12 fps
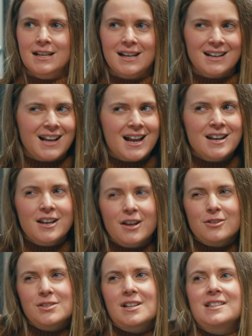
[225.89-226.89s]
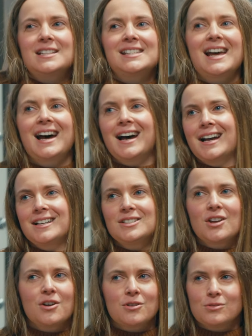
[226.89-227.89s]
It kind of goes on this high
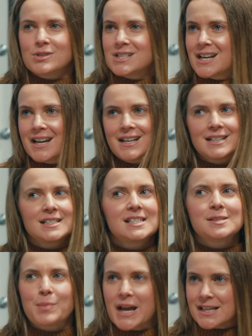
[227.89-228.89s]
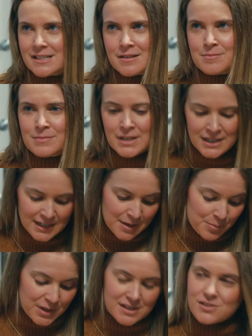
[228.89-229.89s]
tone, tight spasm
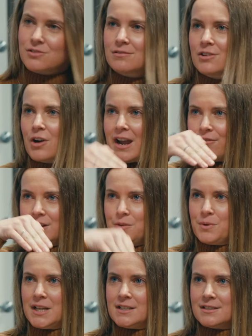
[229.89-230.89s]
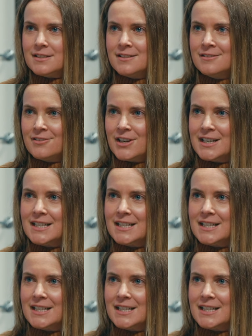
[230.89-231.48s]
because gravity wins, right?